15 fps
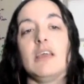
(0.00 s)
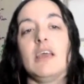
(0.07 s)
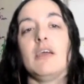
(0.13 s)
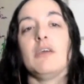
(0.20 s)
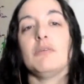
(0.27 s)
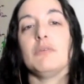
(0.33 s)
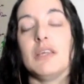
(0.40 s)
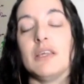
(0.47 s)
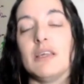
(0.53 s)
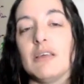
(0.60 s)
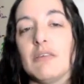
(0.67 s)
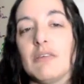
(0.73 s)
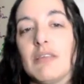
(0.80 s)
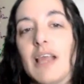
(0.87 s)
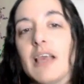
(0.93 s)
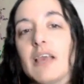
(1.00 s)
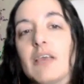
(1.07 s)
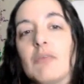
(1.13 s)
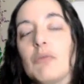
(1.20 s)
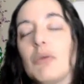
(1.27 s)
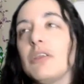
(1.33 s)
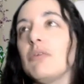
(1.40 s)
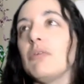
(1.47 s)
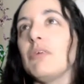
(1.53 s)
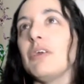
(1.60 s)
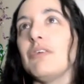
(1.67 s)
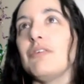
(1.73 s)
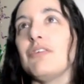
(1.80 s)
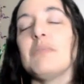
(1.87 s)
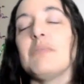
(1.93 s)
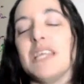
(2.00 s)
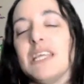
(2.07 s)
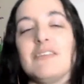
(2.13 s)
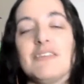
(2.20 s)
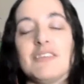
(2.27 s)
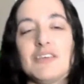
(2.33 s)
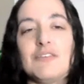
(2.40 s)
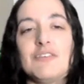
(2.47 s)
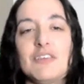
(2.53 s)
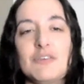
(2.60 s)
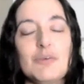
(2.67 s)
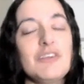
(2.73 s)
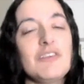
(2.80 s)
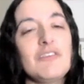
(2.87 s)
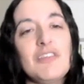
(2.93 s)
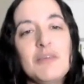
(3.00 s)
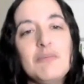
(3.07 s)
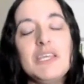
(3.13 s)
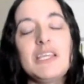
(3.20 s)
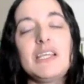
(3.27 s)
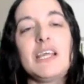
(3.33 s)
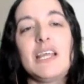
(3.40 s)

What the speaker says: How do we, like, what if somebody is gifted, what does that mean?